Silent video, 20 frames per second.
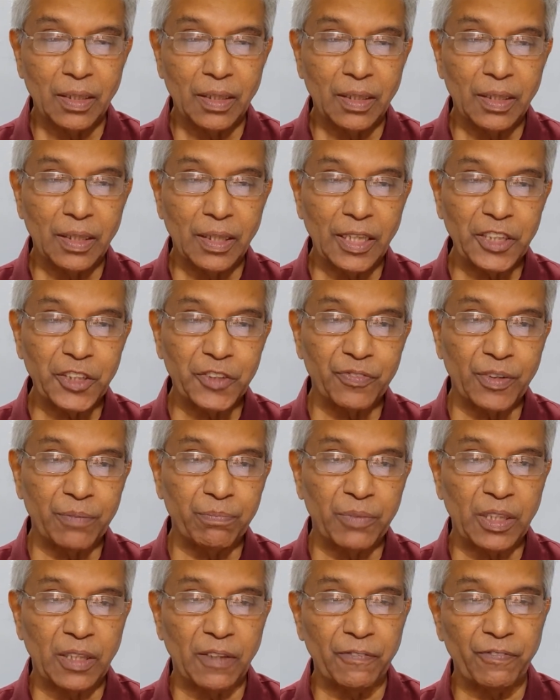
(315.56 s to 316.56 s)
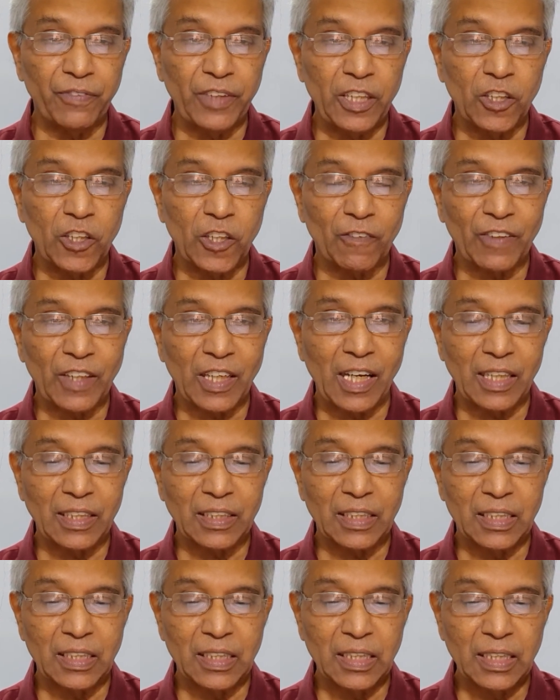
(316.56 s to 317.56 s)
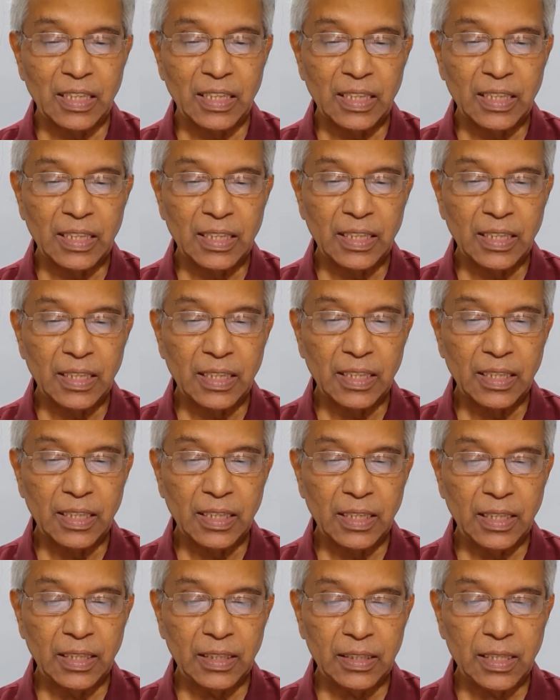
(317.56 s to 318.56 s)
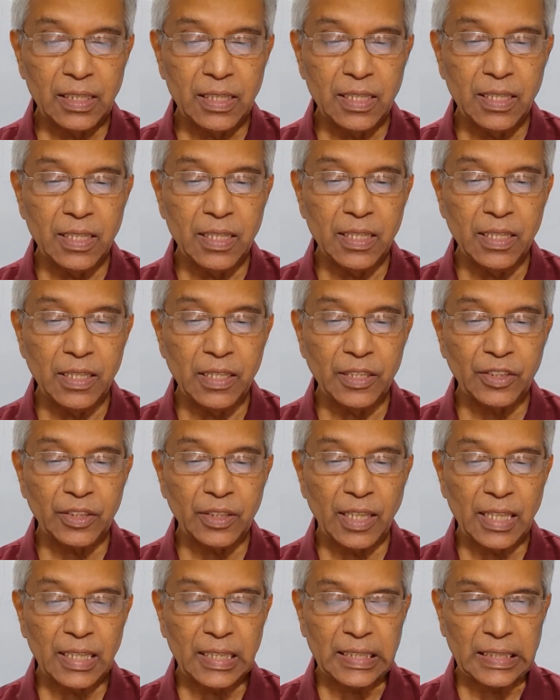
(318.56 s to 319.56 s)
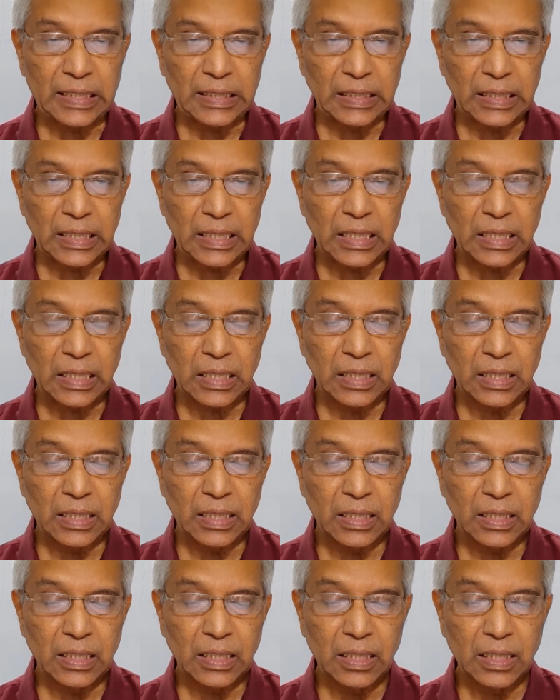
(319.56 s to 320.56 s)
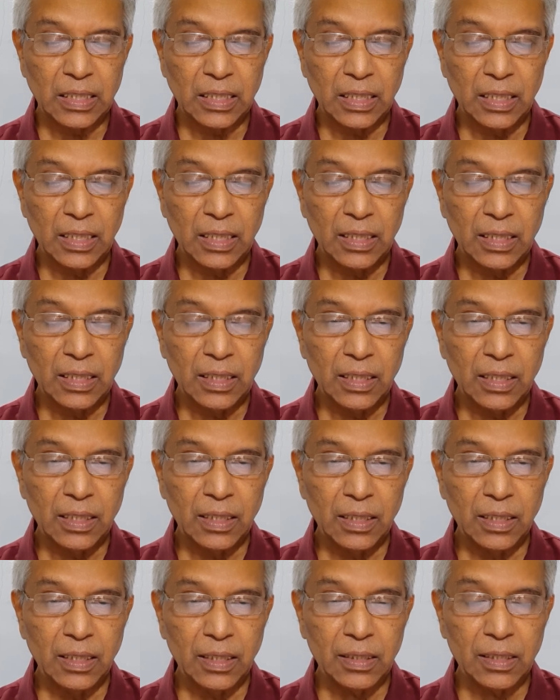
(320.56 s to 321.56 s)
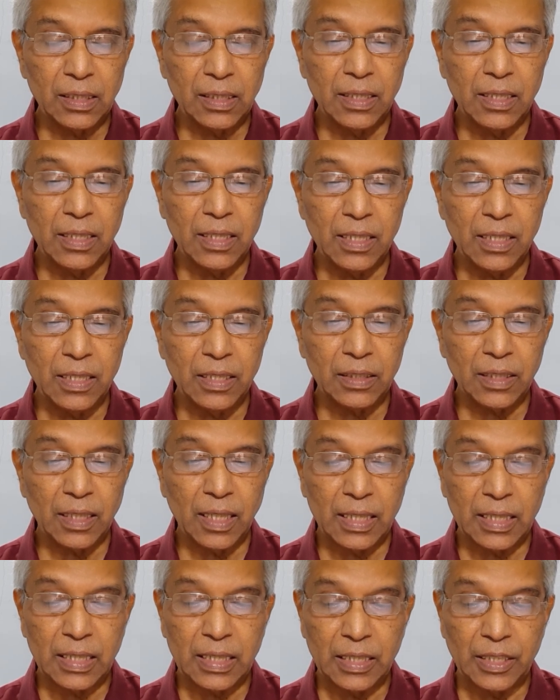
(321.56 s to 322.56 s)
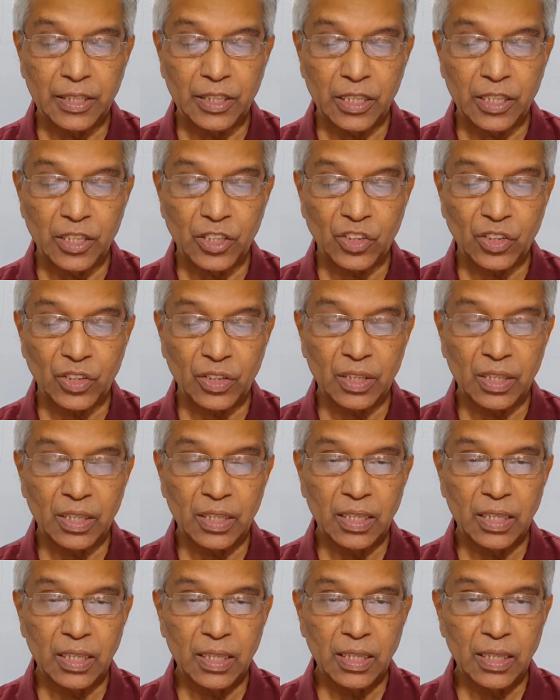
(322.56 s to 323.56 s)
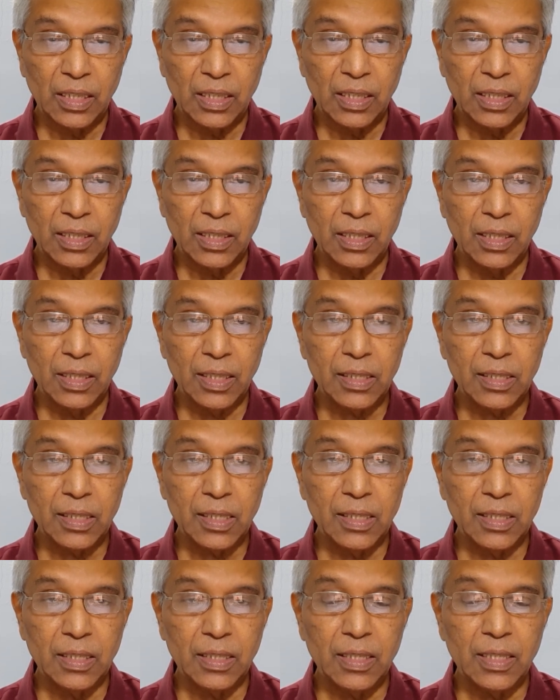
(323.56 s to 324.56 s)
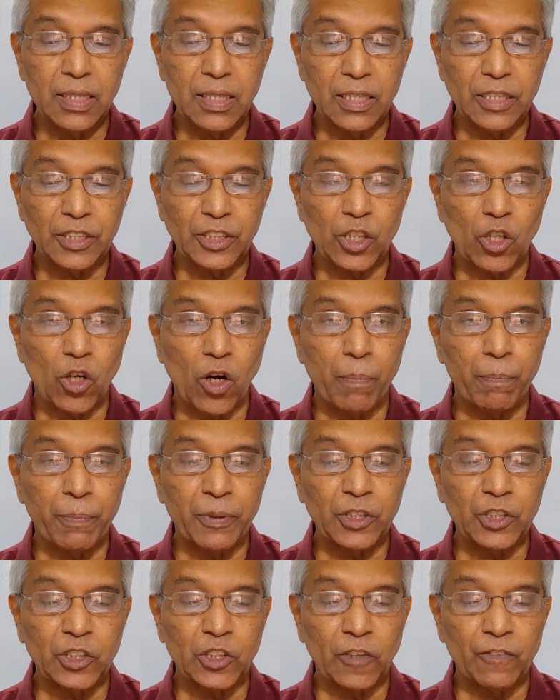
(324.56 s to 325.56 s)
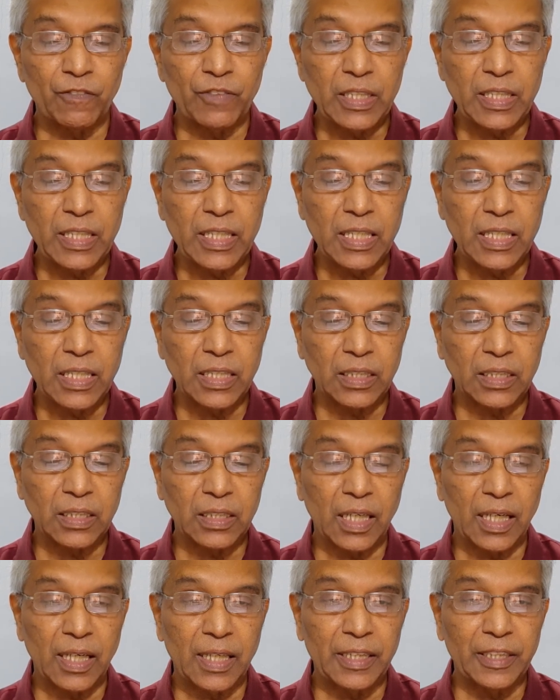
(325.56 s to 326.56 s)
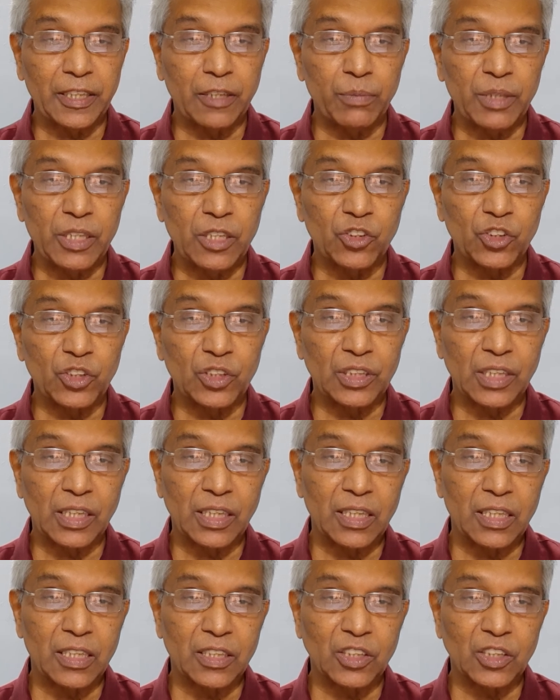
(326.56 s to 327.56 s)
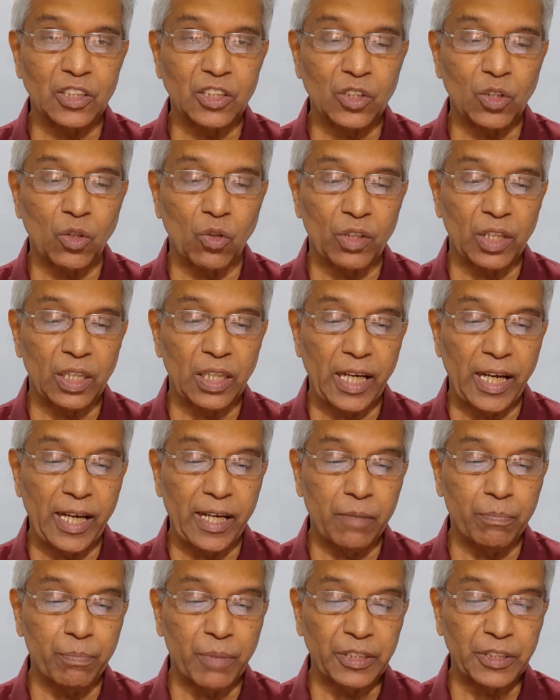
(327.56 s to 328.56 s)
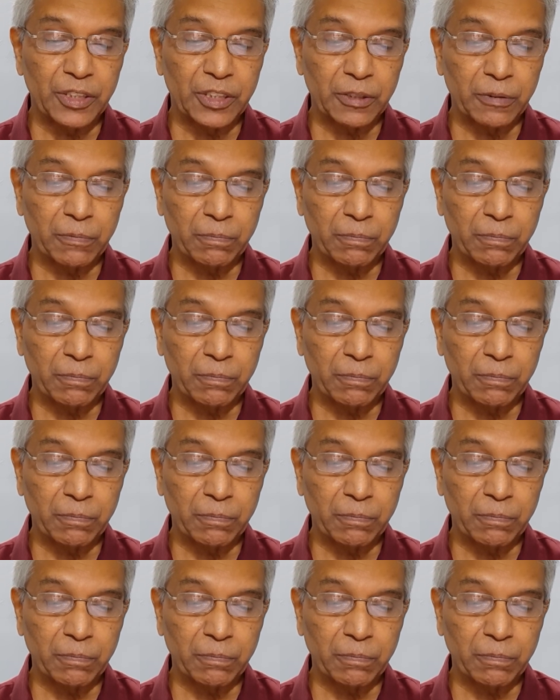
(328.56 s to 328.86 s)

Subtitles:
Next, from the field of health, disease and disease. Disease and disease. This is the opposite of ease, and it means sickness or ailment.